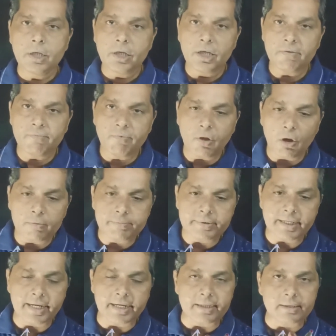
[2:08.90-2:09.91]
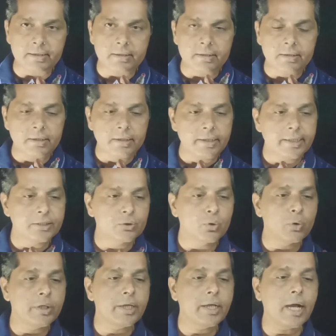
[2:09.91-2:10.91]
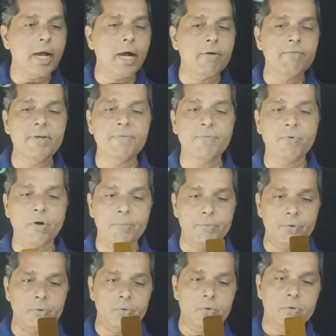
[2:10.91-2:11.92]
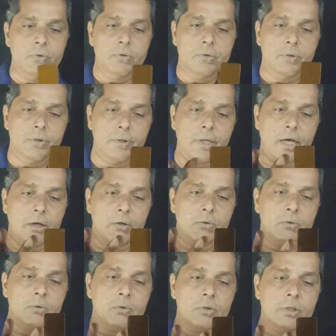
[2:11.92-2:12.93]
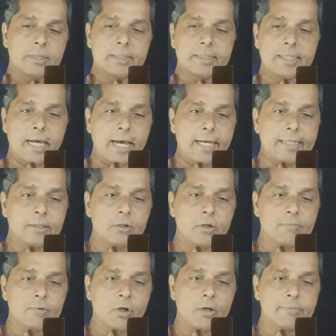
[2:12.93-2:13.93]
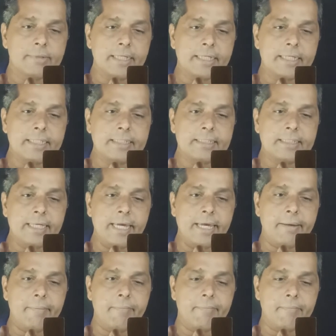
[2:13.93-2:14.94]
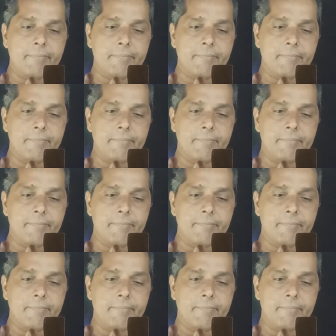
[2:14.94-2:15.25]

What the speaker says: If the object is going away from you, now the size of the object is same,